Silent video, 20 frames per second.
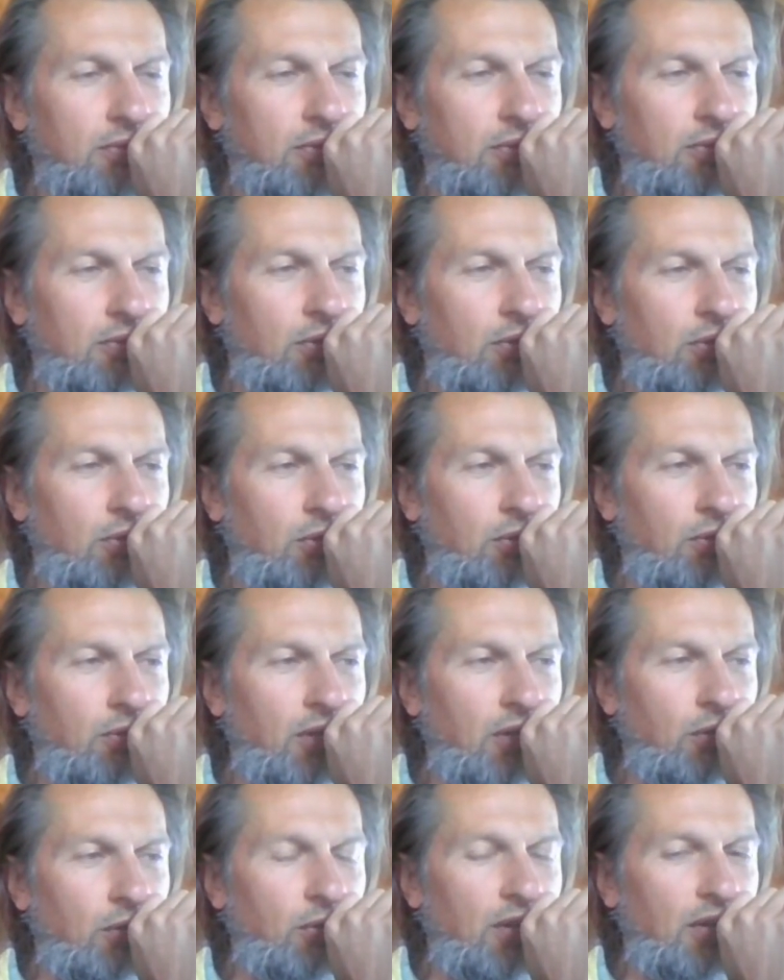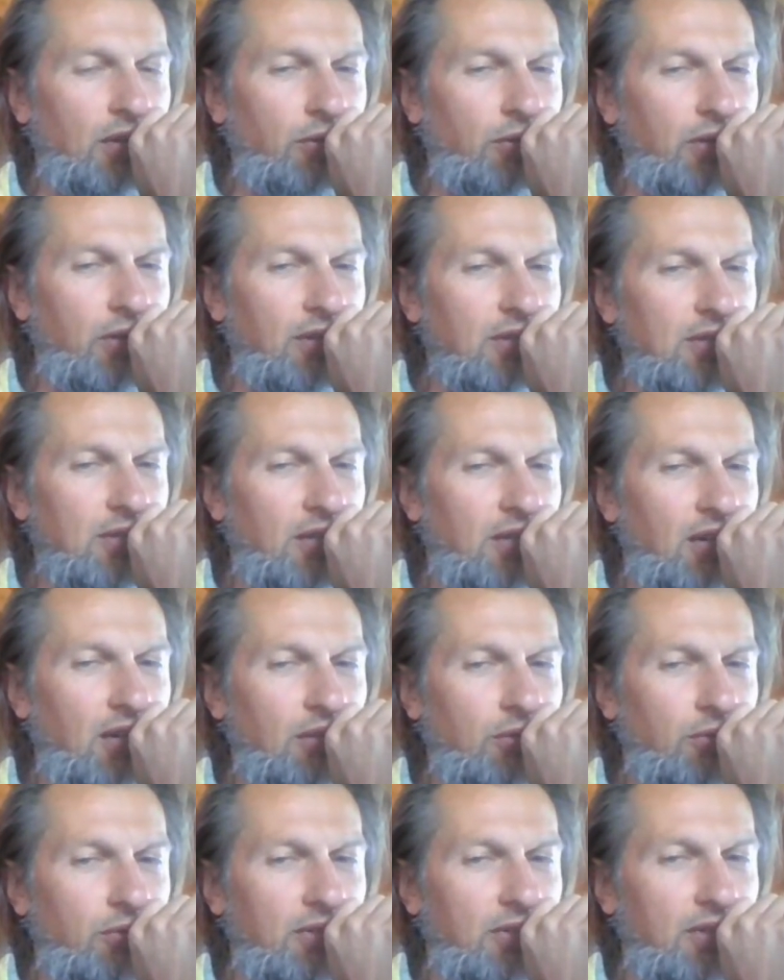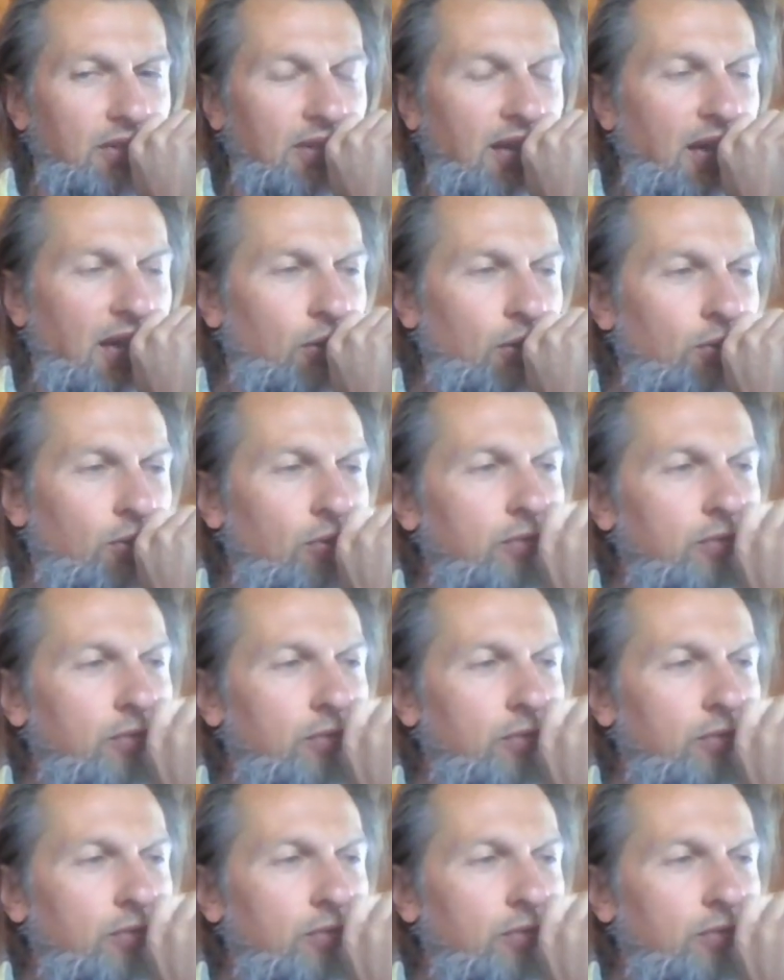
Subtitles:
So we can already start already now.